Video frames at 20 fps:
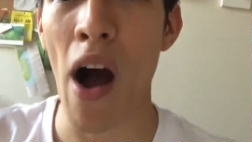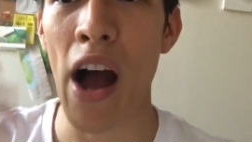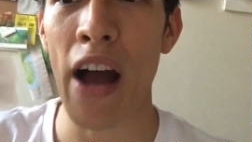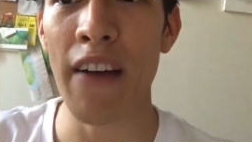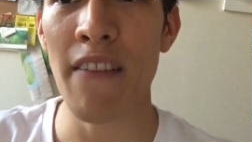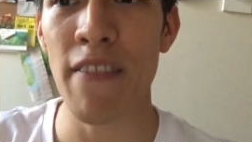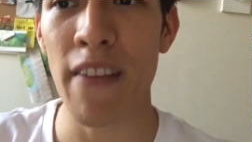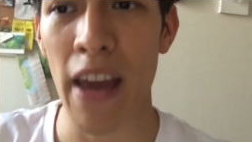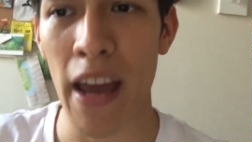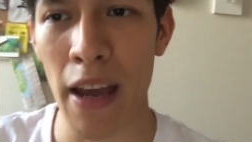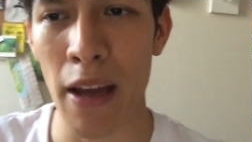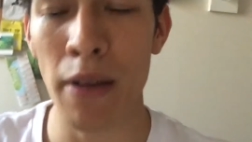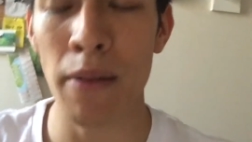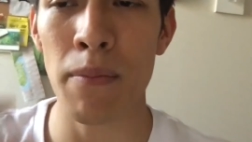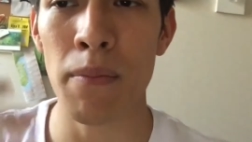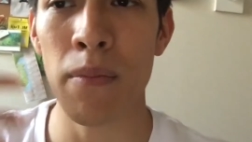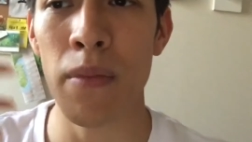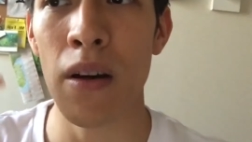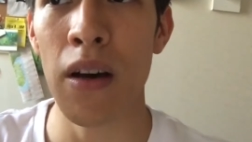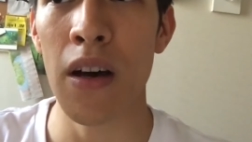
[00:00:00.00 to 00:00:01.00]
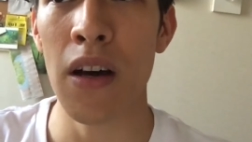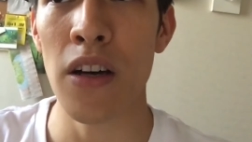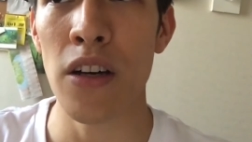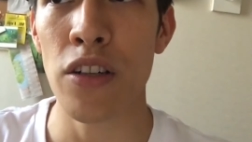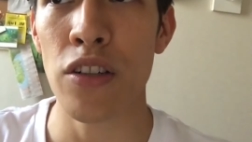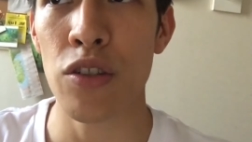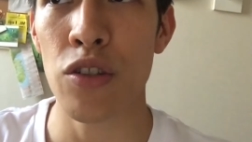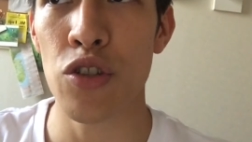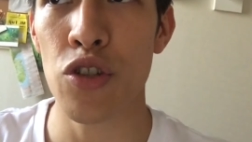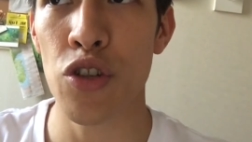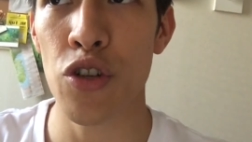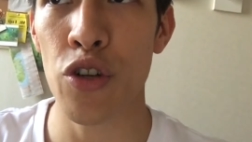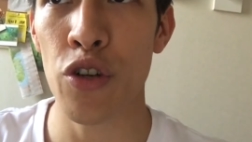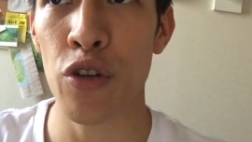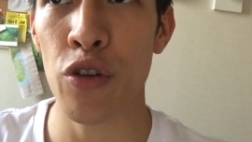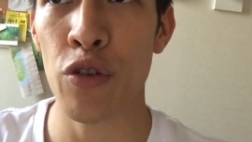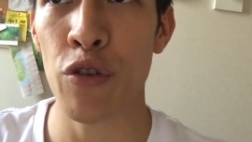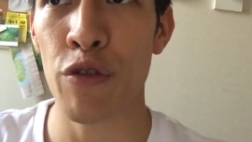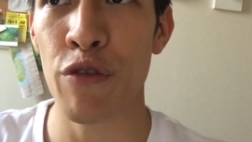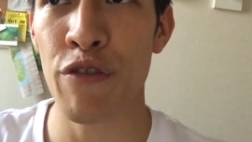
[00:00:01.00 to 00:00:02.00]
I've came
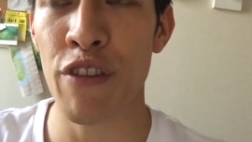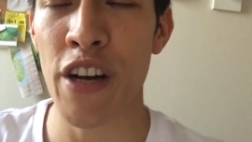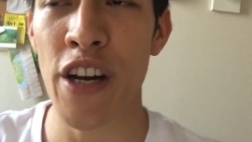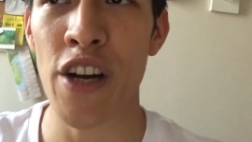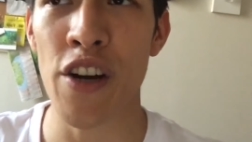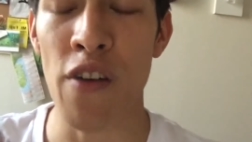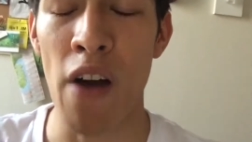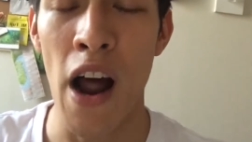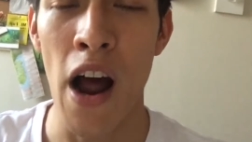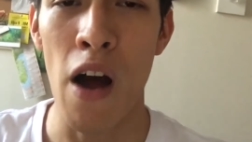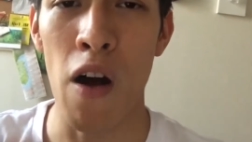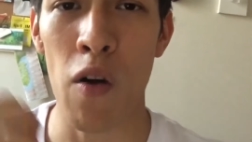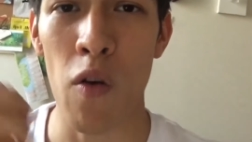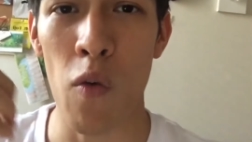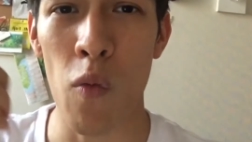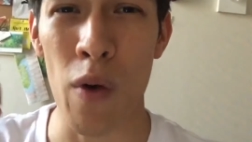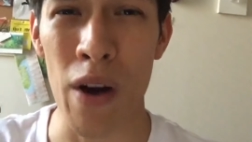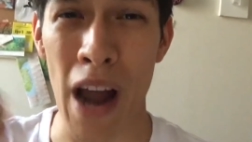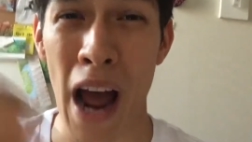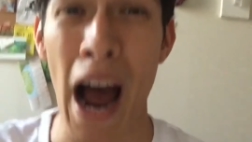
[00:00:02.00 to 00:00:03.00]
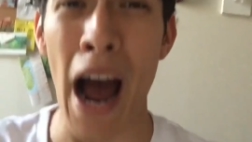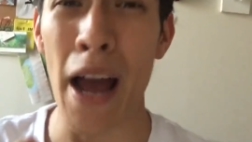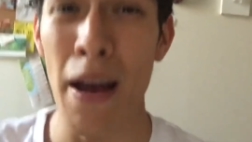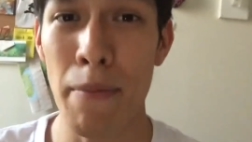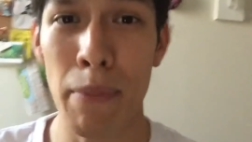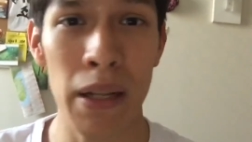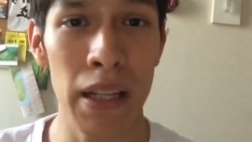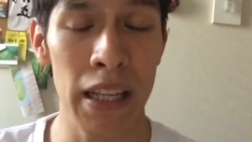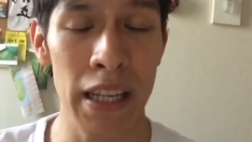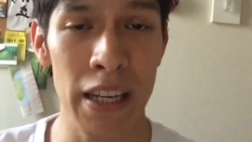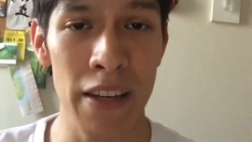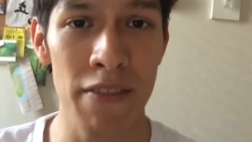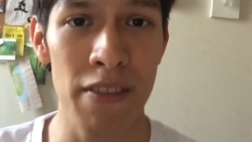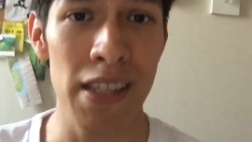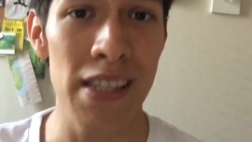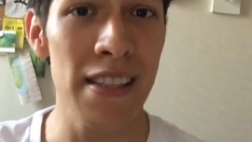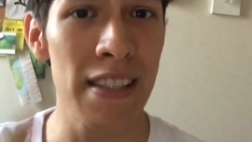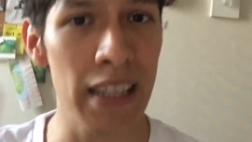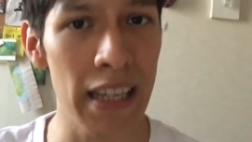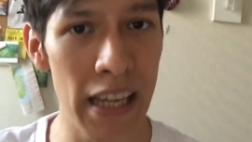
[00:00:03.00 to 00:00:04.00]
to figure out what I believe
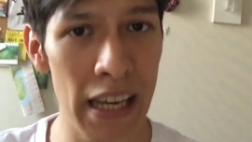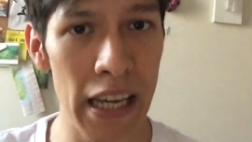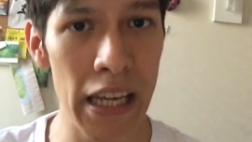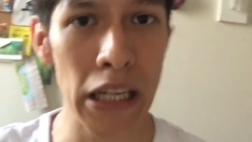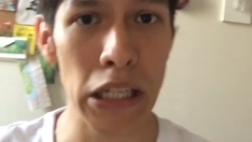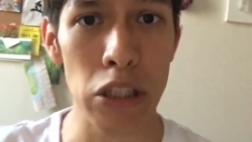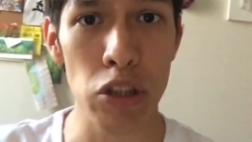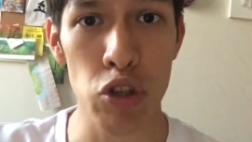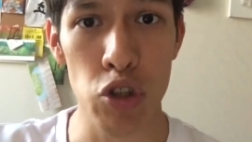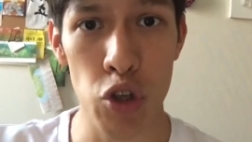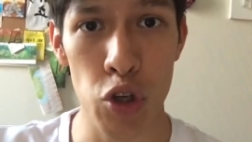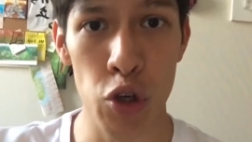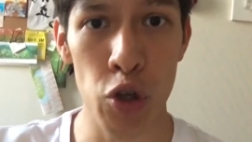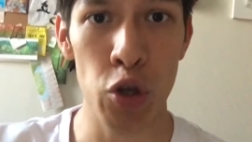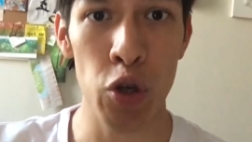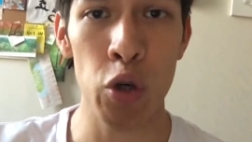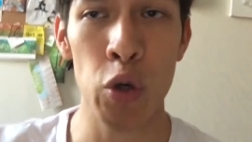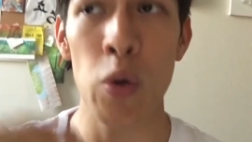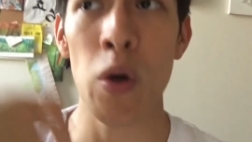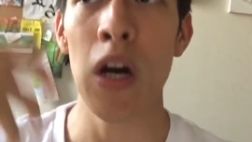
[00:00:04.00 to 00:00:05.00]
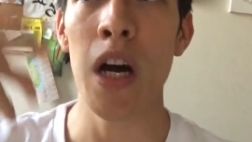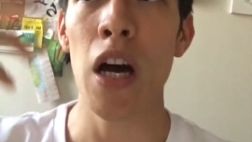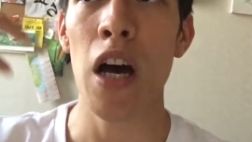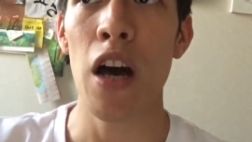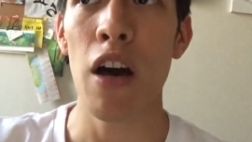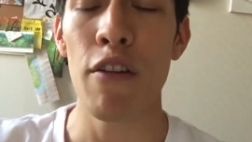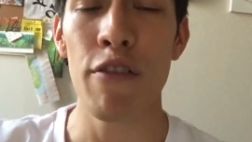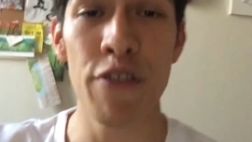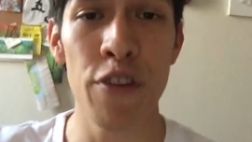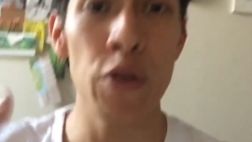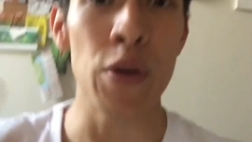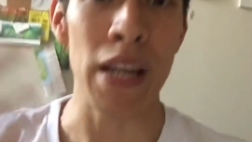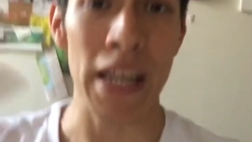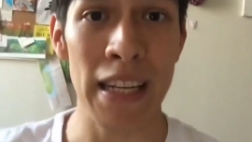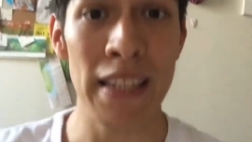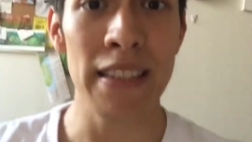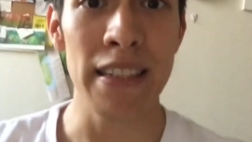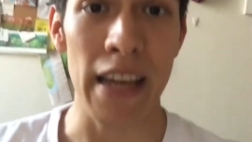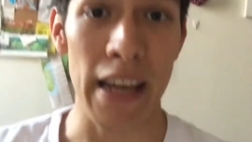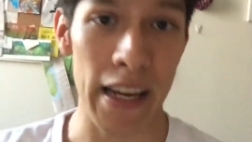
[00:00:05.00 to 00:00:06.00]
is the key to food
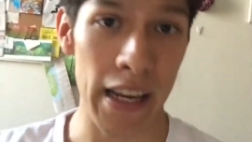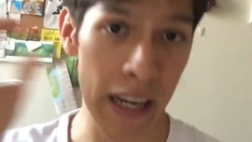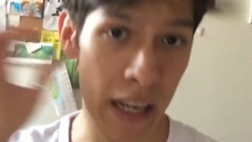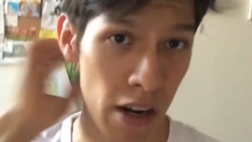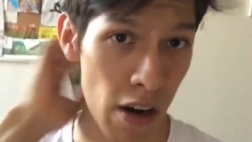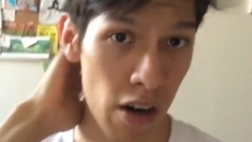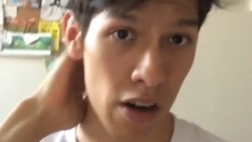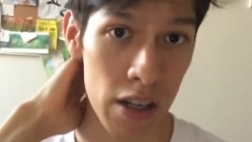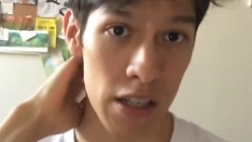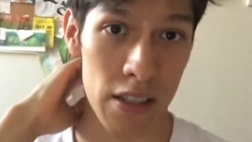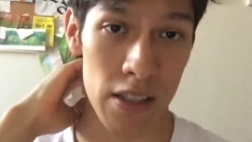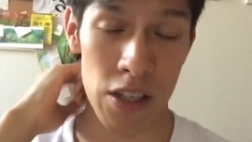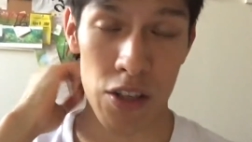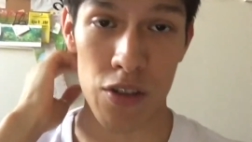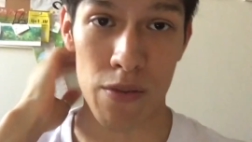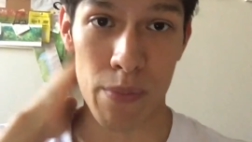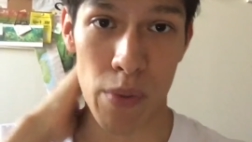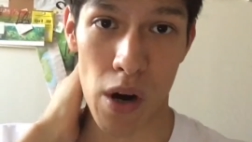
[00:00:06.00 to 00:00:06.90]
intake in our ascension